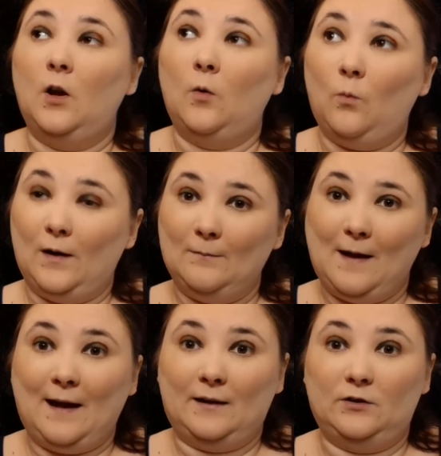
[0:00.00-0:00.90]
white
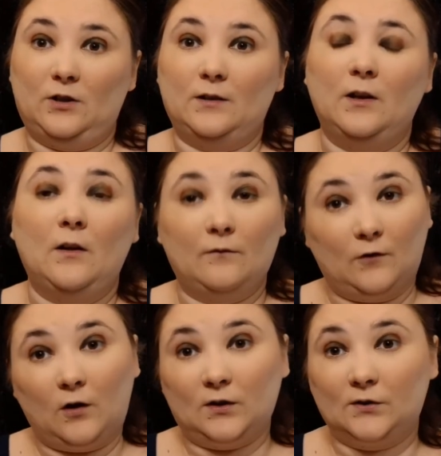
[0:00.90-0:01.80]
packaging
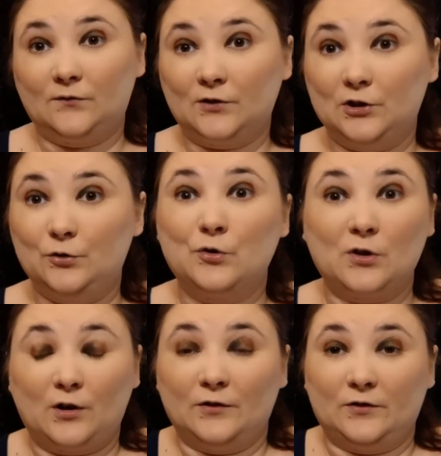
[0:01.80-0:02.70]
for use and
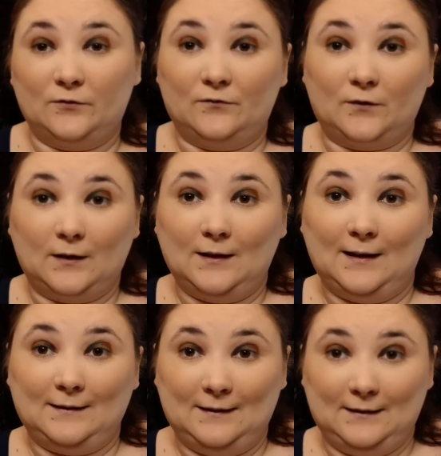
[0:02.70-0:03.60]
also for
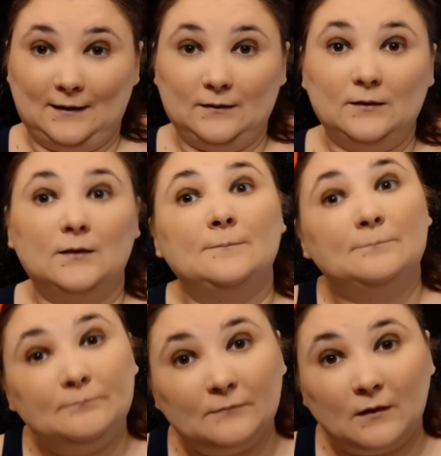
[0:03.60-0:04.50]
collecting it.
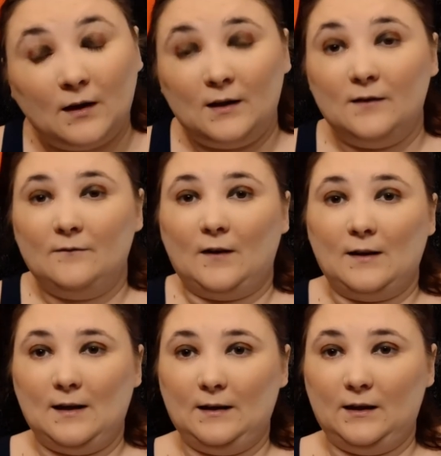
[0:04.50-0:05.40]
And if I
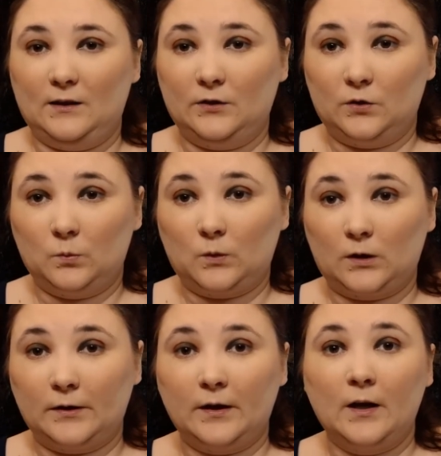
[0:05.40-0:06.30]
can't get it to
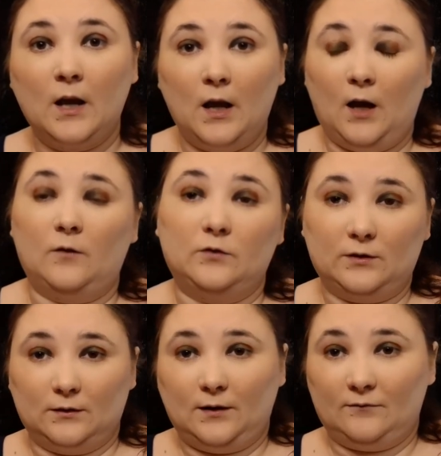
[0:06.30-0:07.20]
work, I would
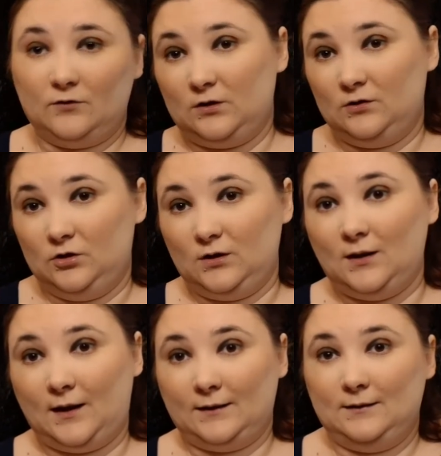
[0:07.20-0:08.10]
just love to just
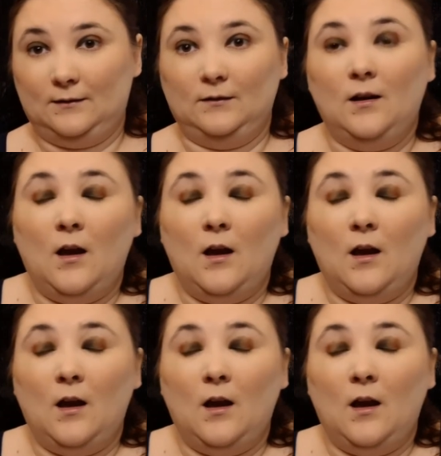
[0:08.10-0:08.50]
collect it.